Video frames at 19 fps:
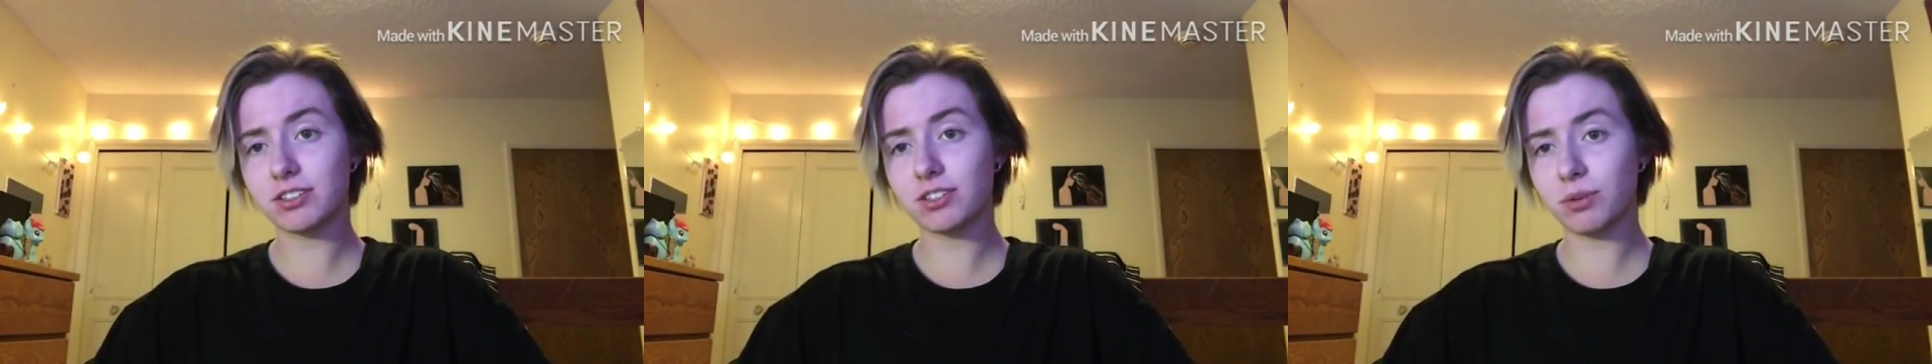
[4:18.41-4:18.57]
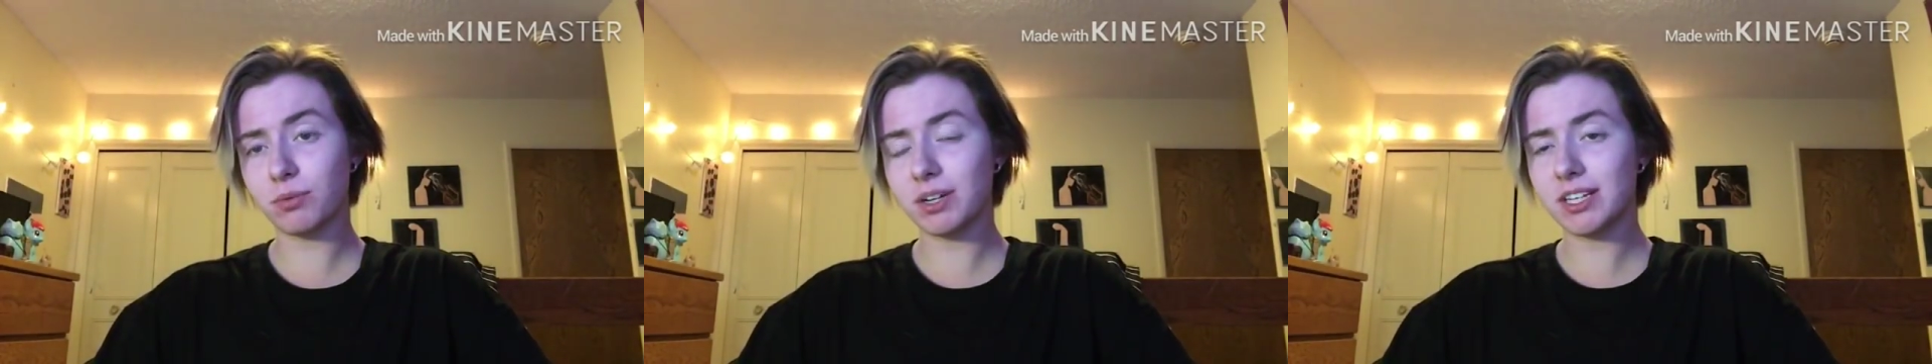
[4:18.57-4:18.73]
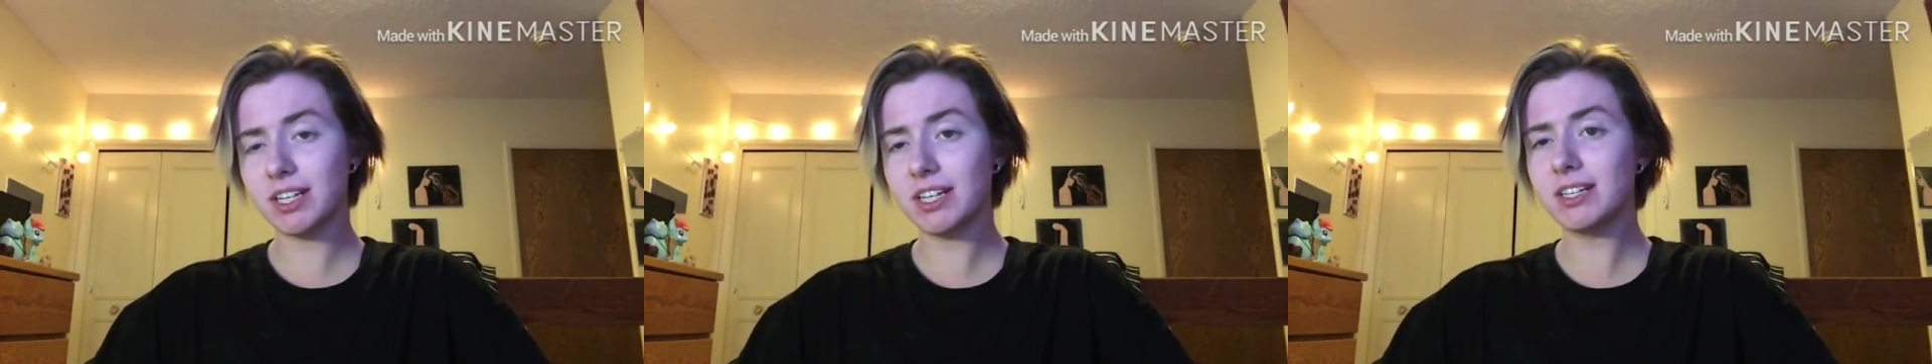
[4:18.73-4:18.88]

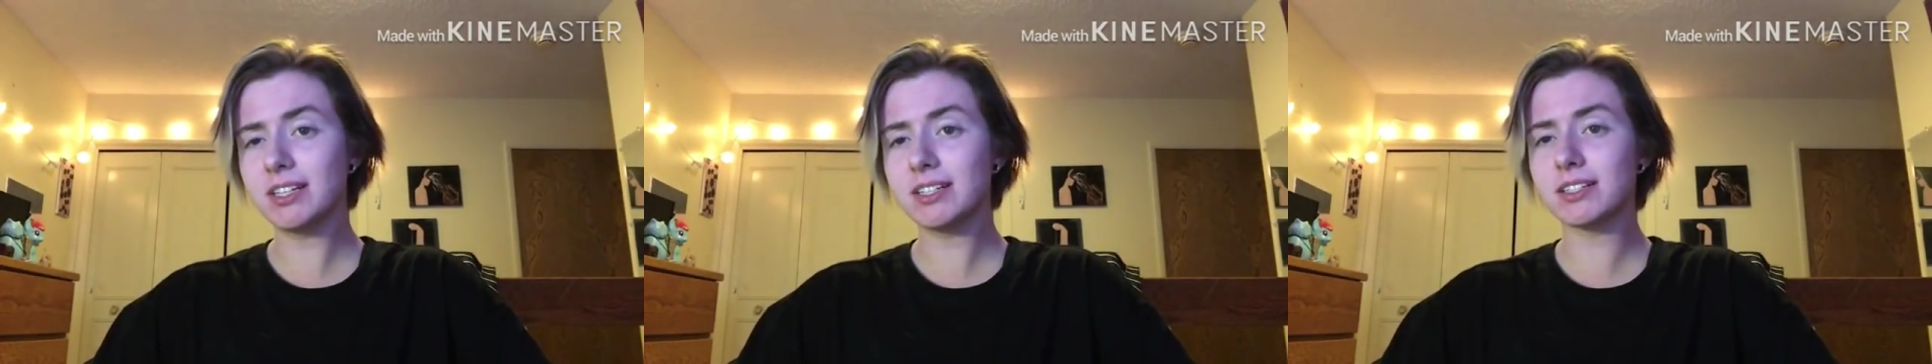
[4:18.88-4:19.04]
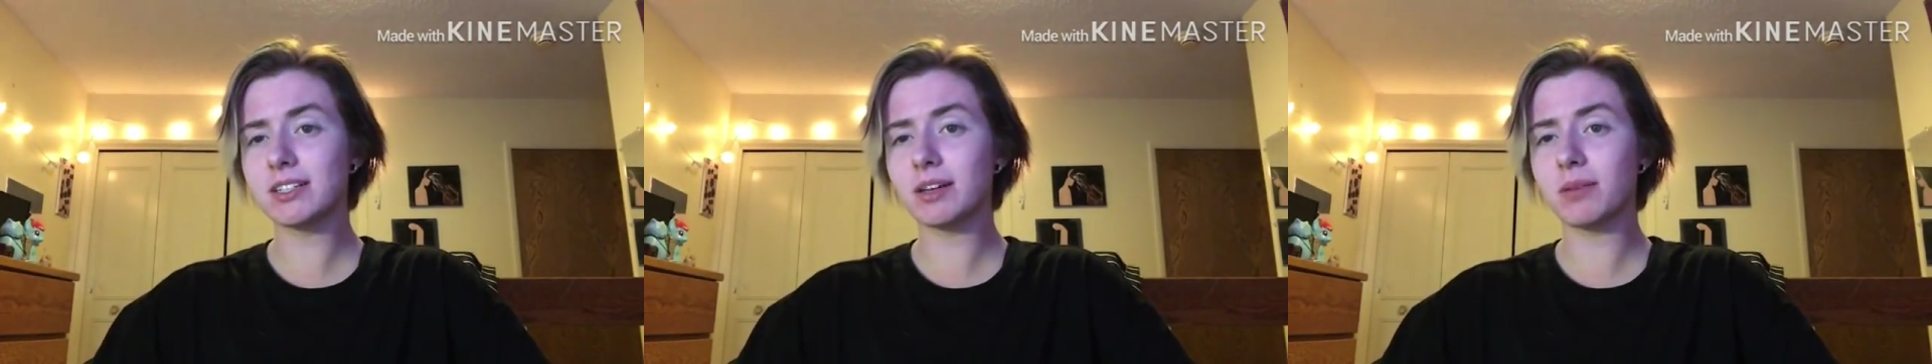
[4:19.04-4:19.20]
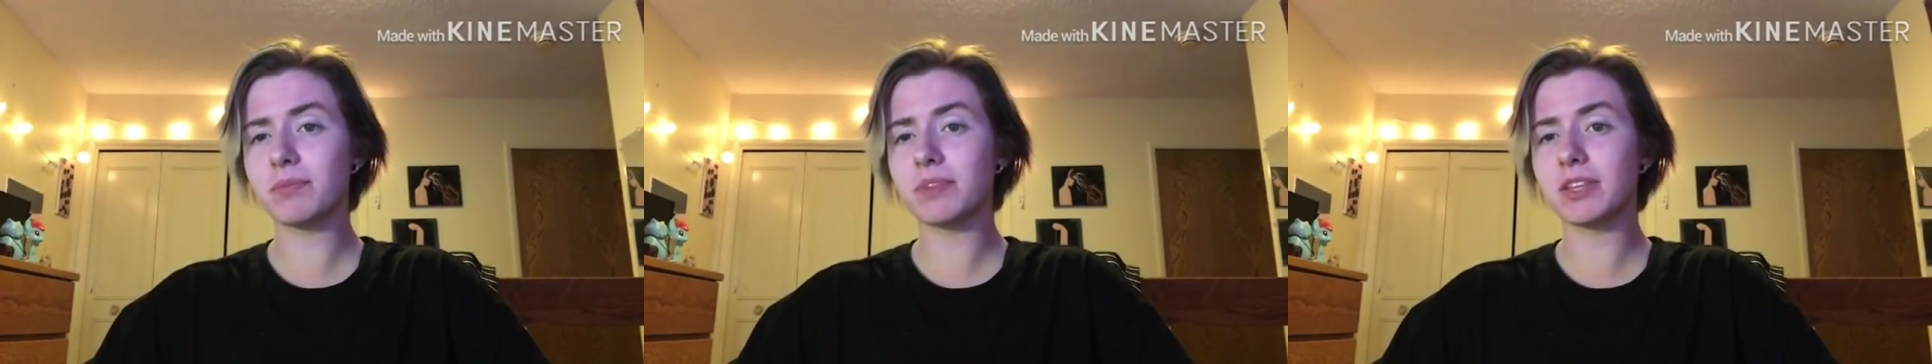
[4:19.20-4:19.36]
so we needed
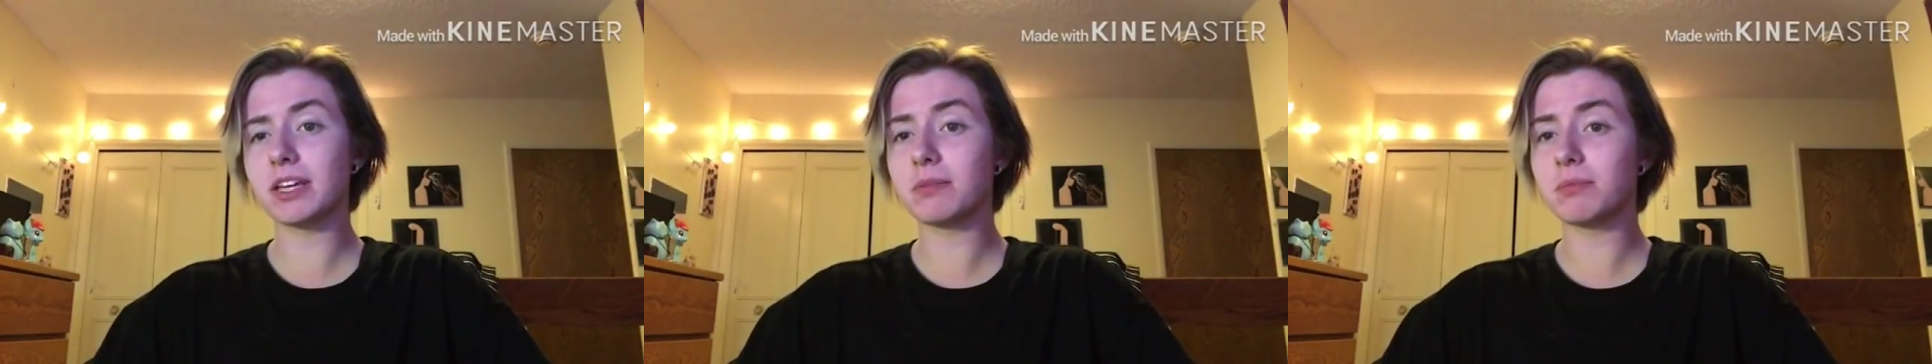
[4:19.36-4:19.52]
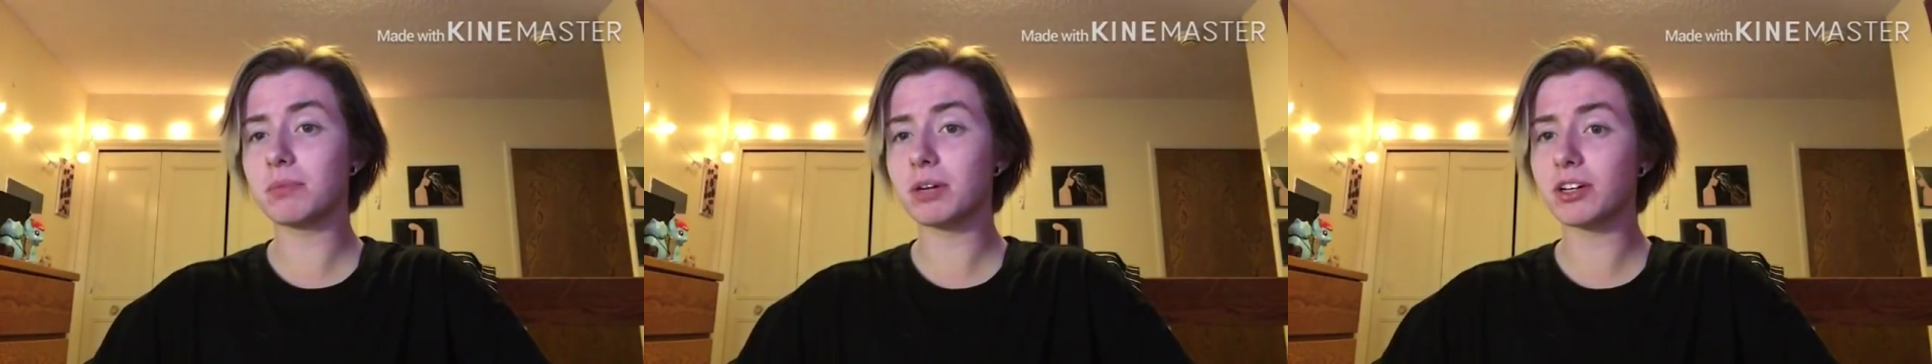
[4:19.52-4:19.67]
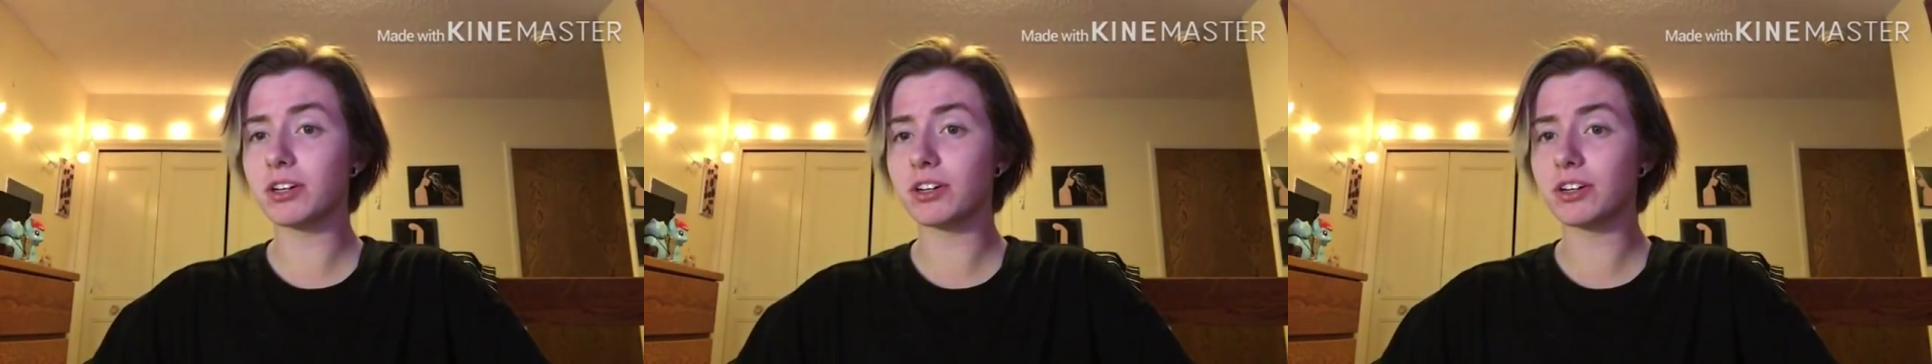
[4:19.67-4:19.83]
something
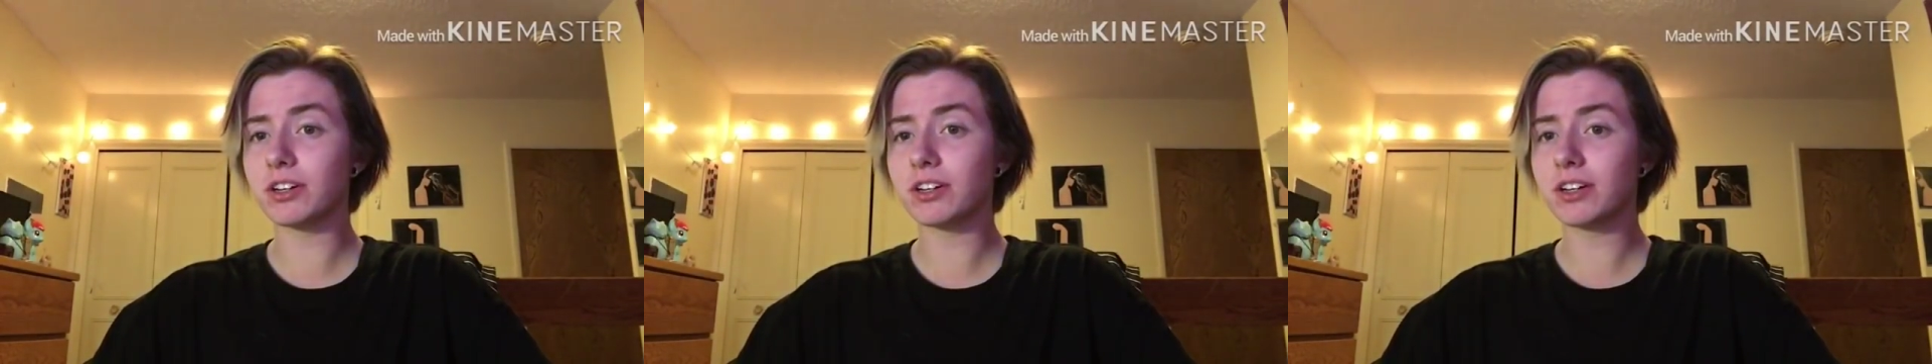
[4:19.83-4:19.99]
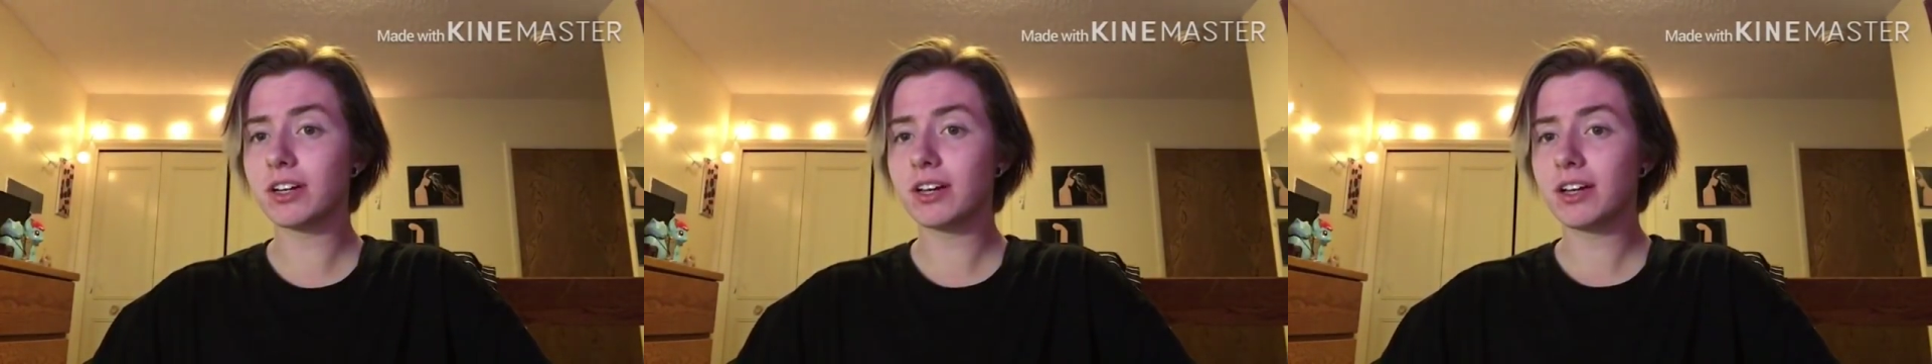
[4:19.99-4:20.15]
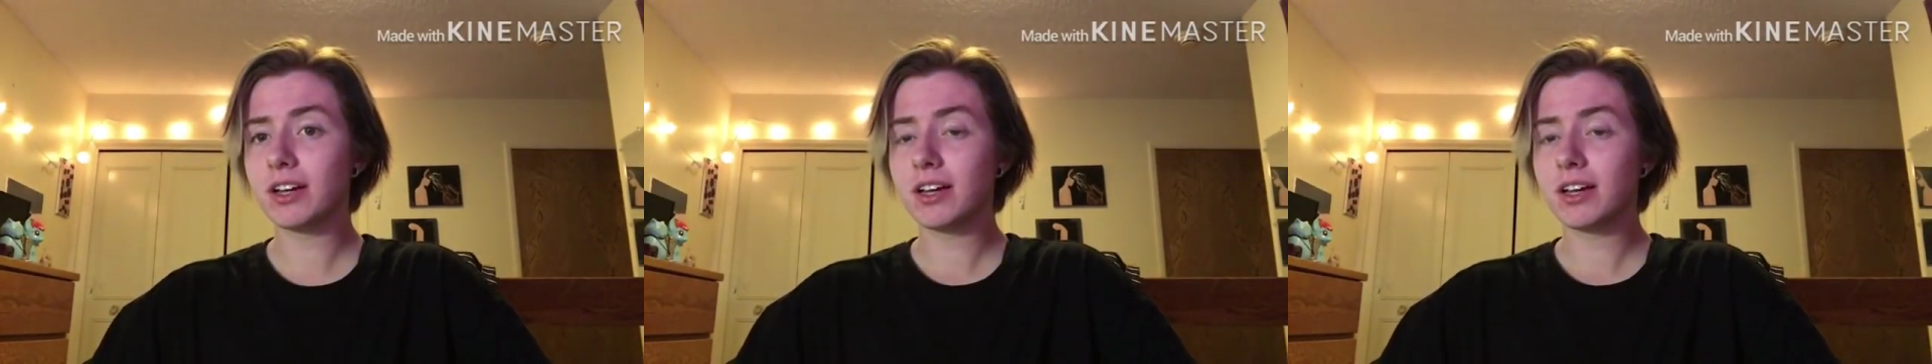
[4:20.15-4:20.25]
bigger.